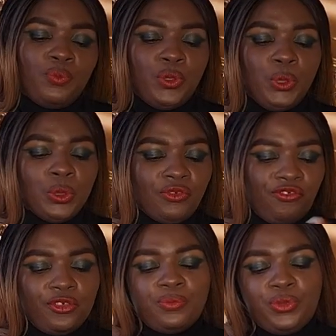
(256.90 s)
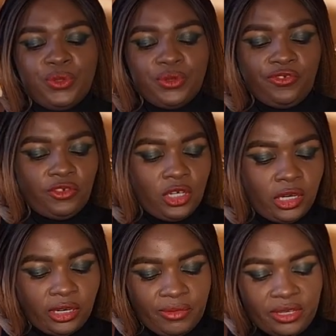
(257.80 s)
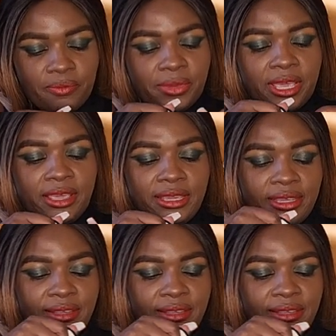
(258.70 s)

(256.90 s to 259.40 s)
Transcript: beautiful beautiful garment bag